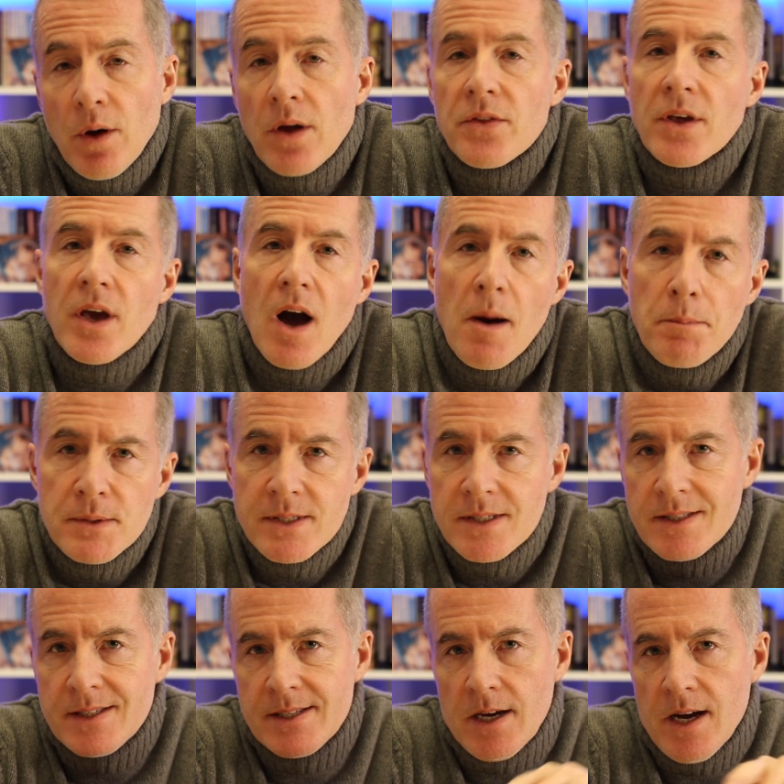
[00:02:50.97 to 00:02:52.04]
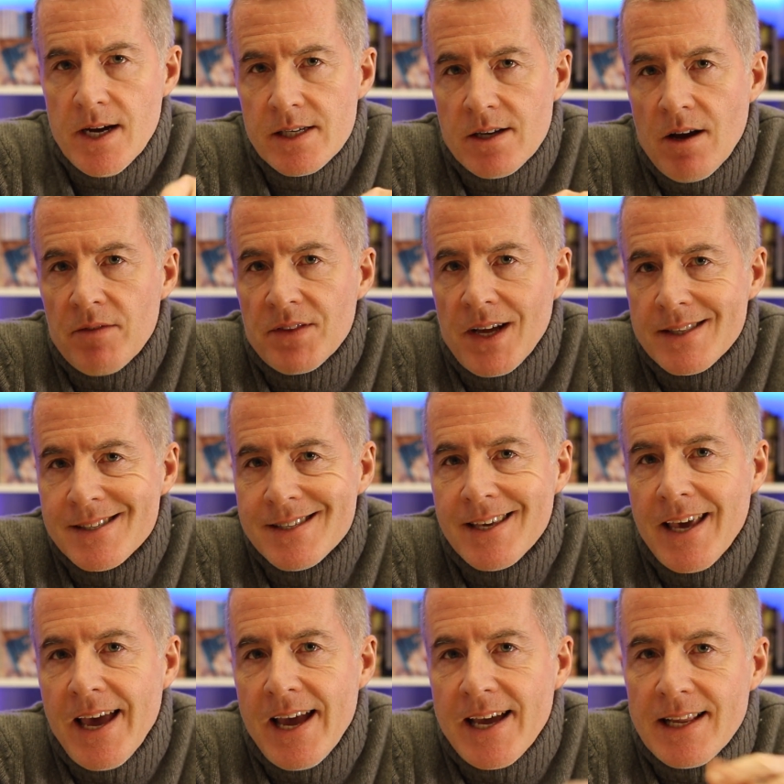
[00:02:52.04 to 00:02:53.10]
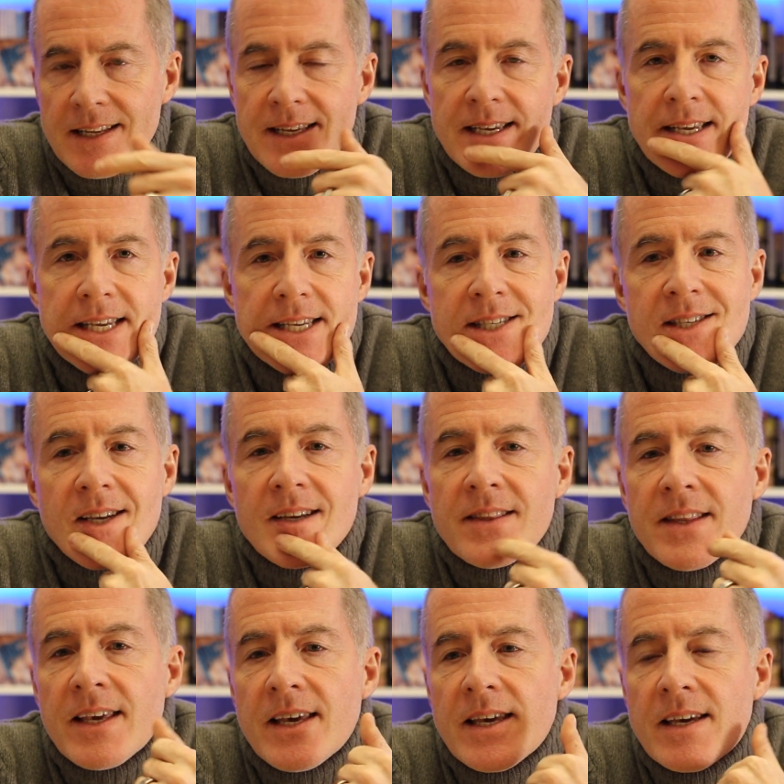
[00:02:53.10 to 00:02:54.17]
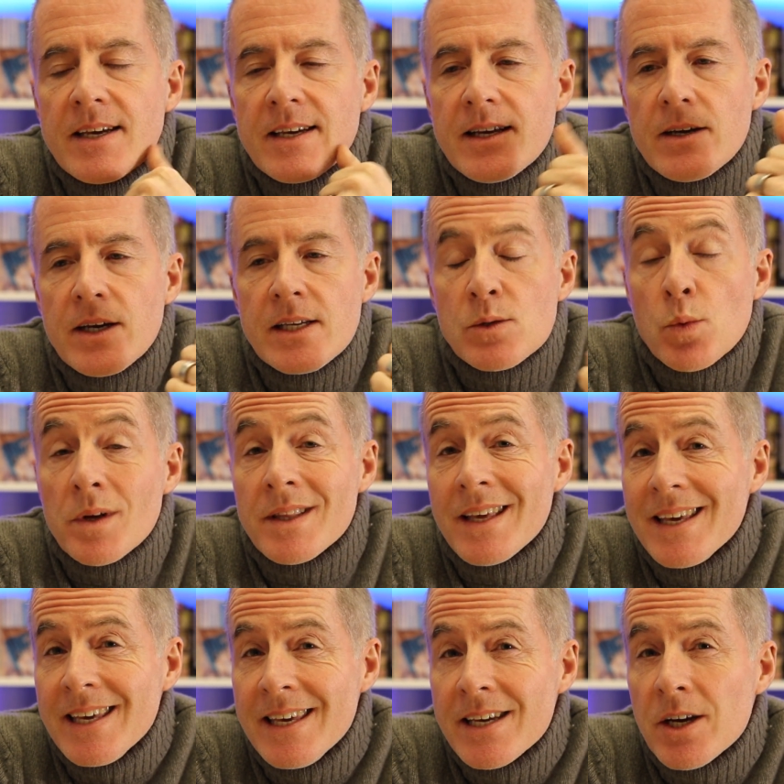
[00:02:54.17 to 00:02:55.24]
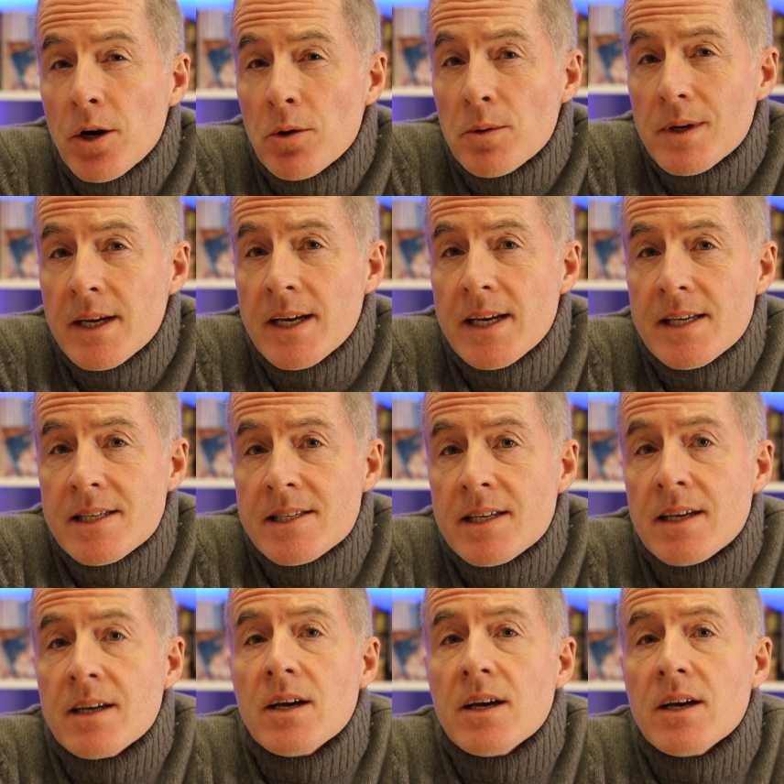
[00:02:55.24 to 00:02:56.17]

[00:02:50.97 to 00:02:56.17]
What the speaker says: on the opposite side of that scale is where the ego is